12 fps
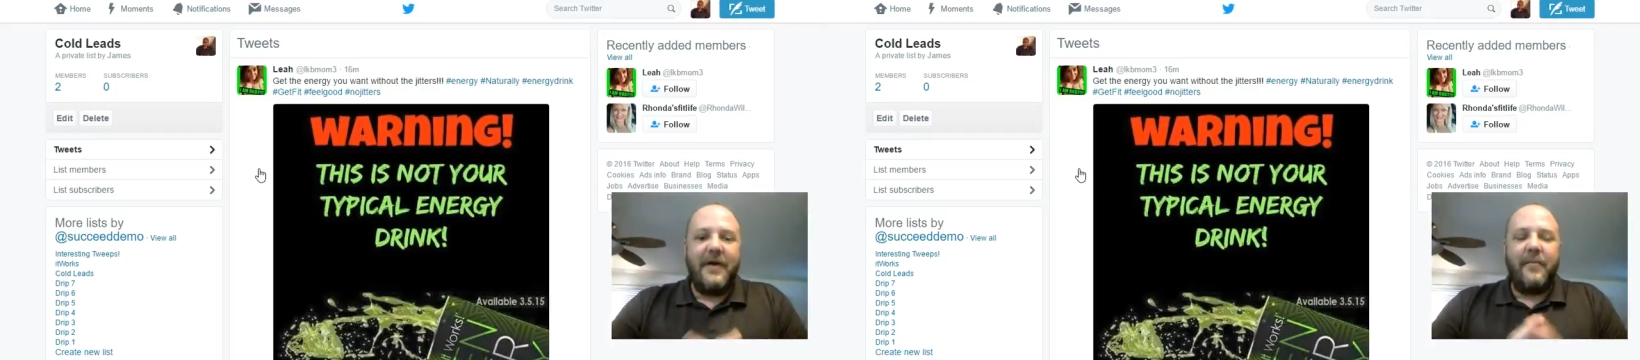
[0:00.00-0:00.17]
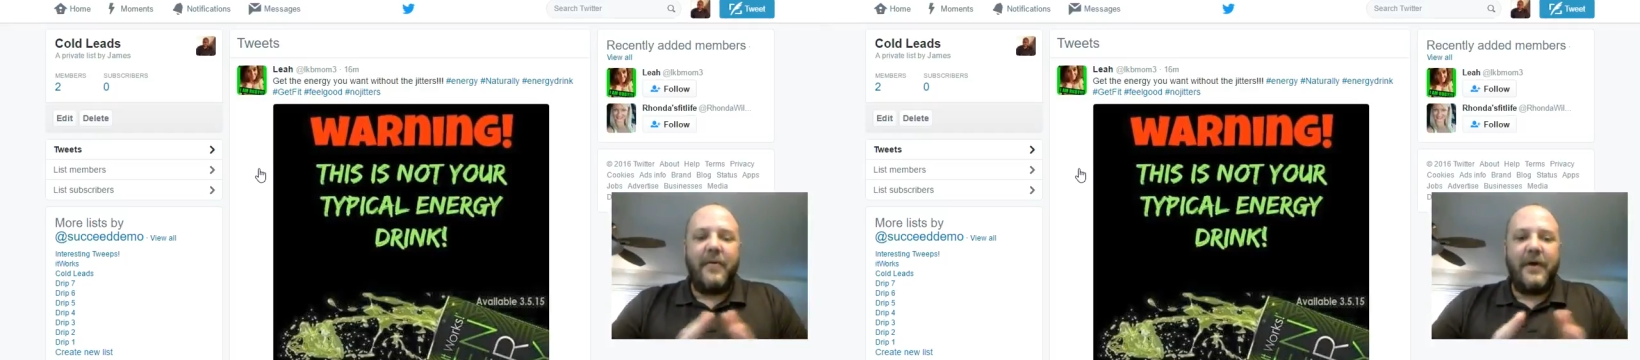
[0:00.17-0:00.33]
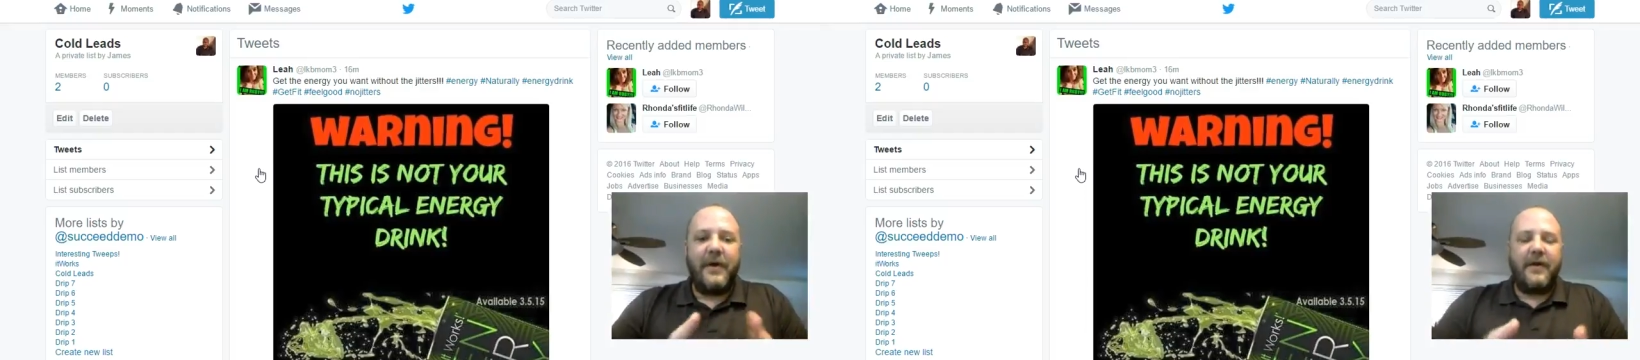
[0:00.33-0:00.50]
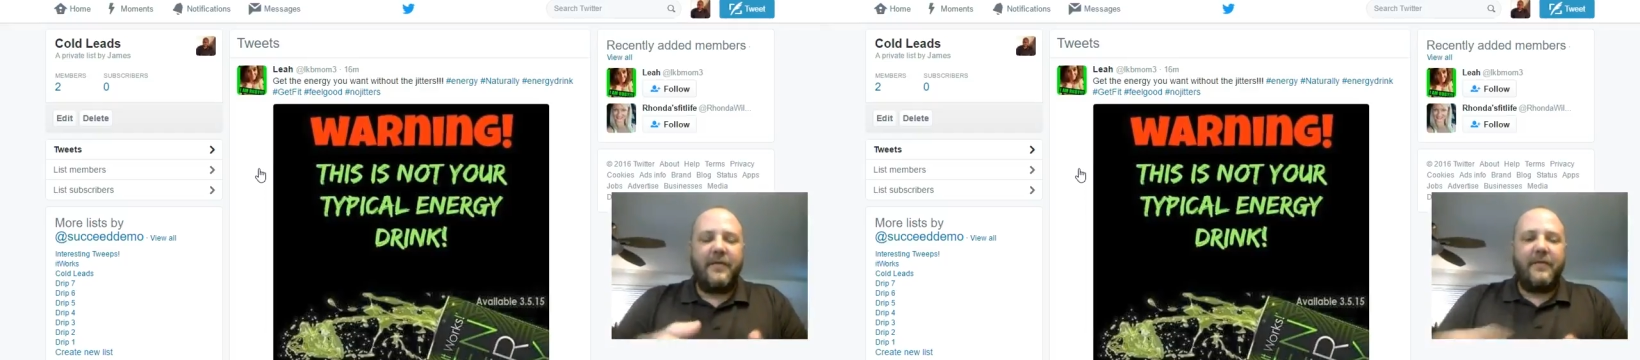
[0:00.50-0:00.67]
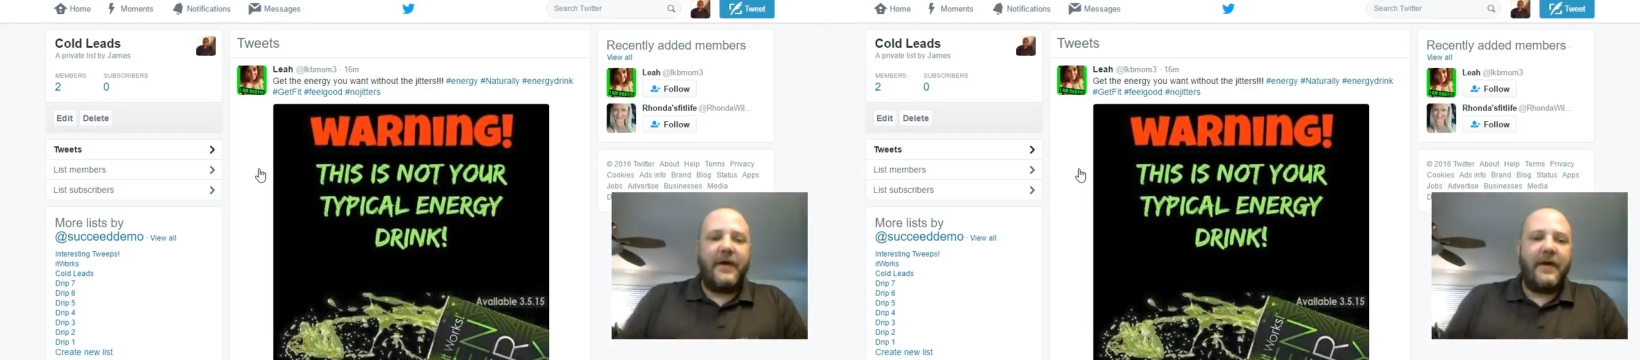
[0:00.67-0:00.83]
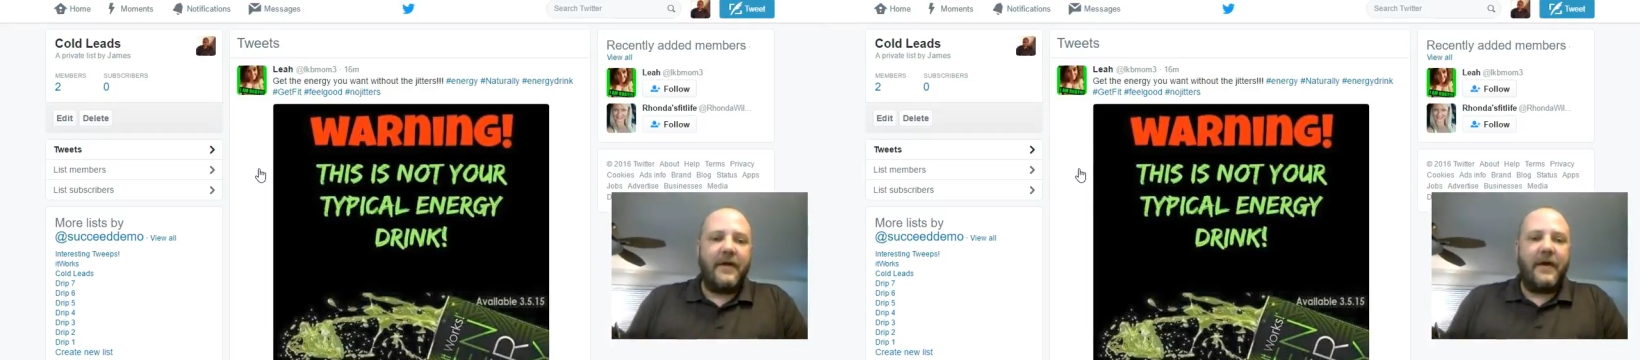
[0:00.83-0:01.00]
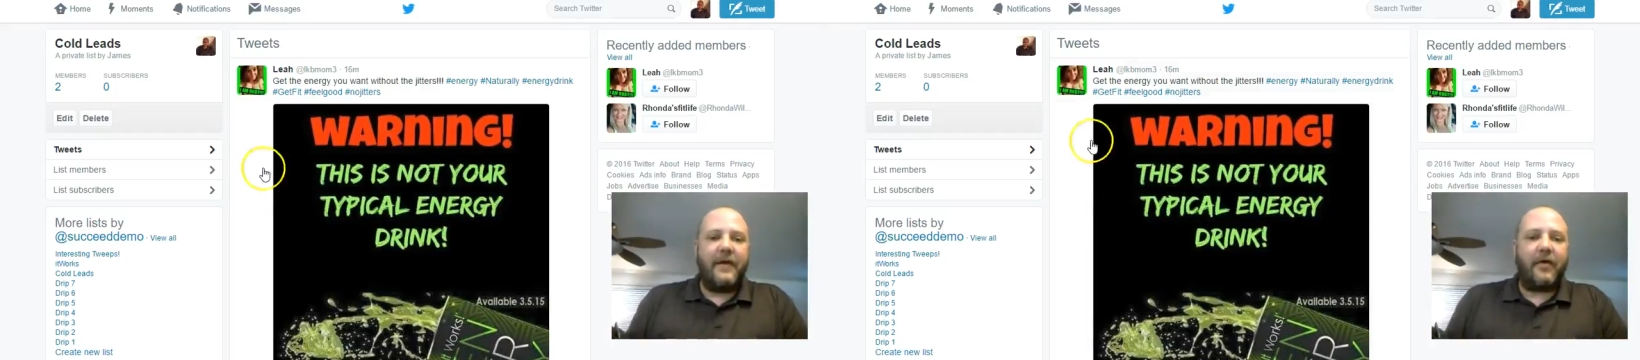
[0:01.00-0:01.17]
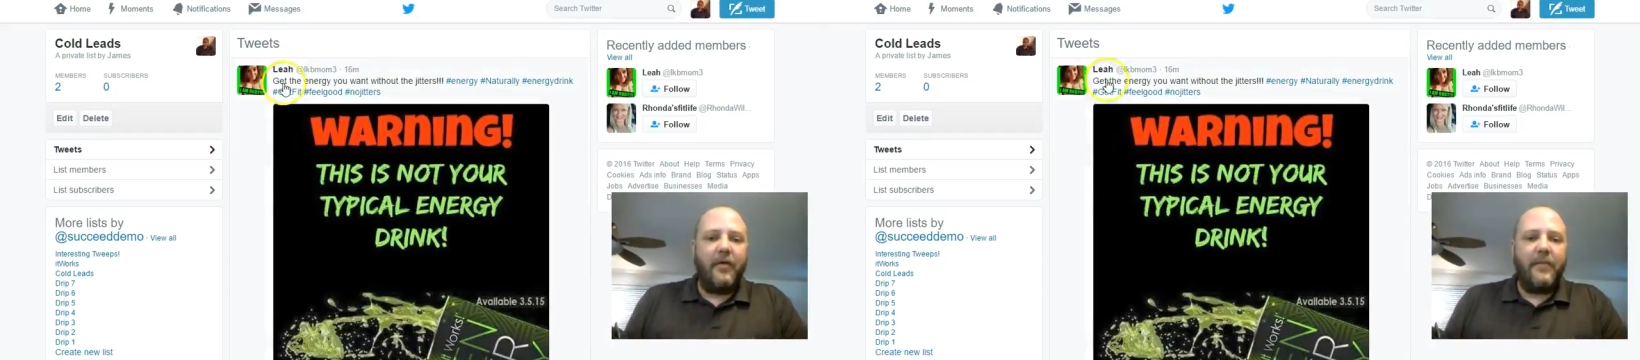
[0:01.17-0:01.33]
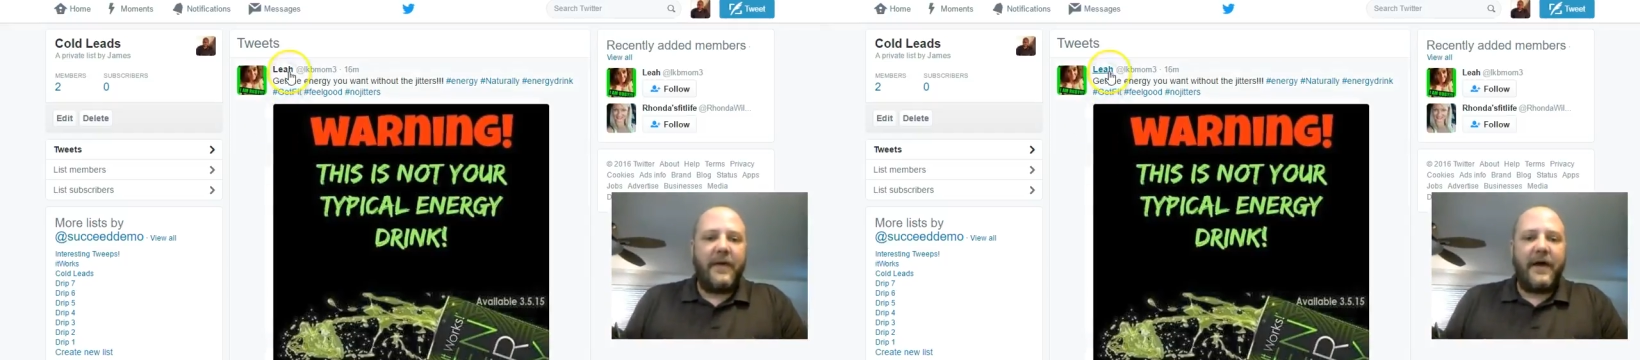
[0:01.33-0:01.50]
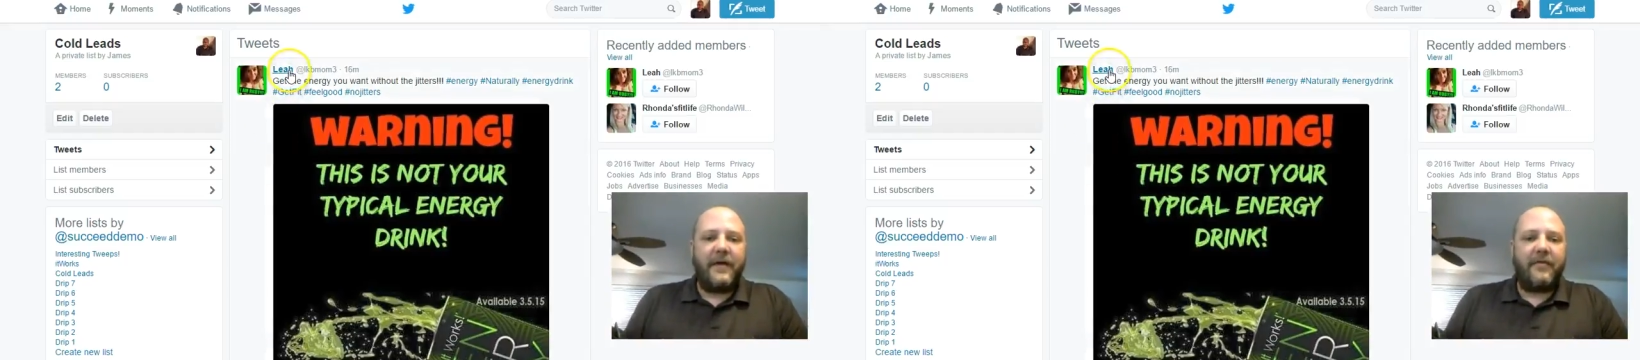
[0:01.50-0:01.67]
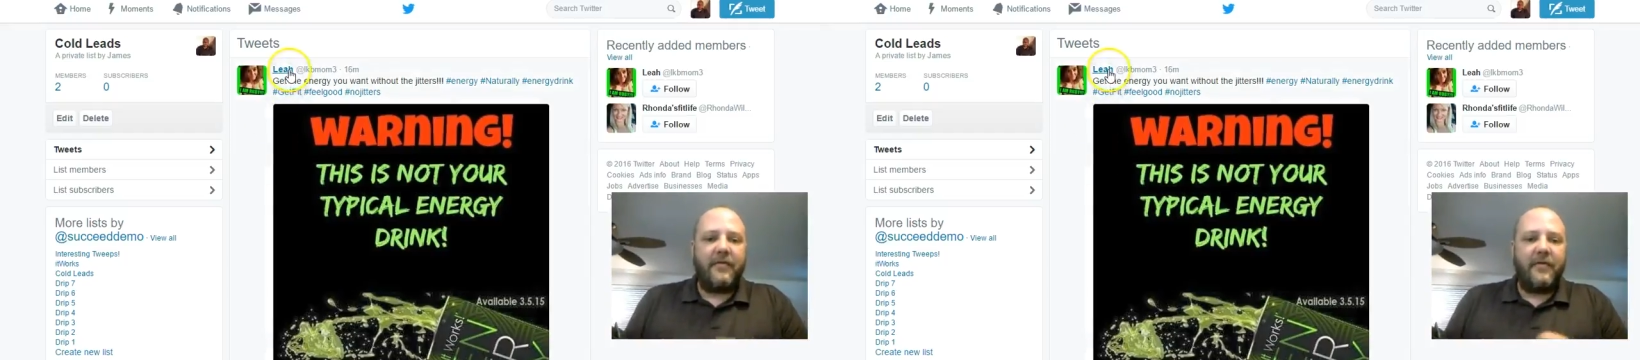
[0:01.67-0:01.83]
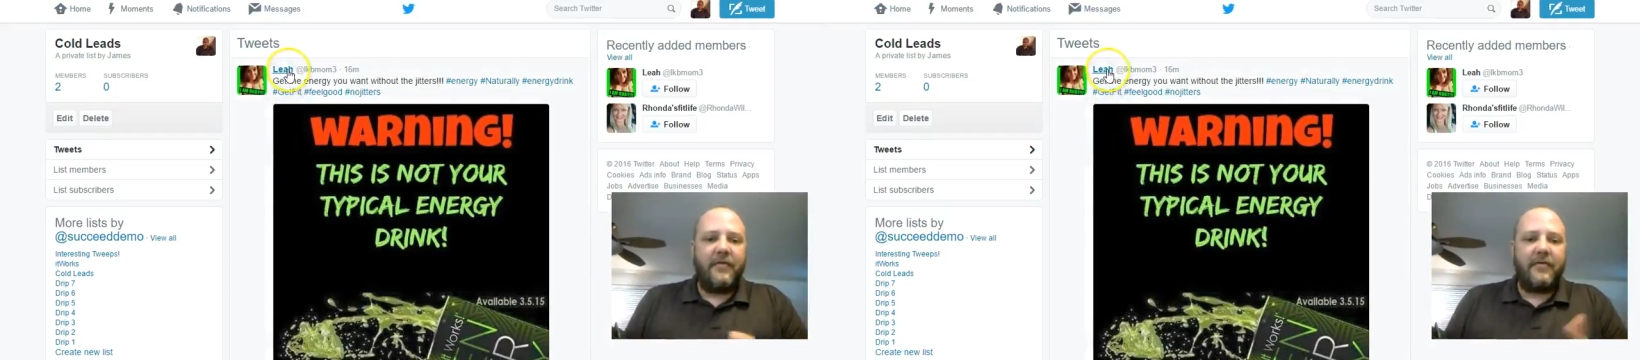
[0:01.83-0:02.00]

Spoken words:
But anyway, go back to,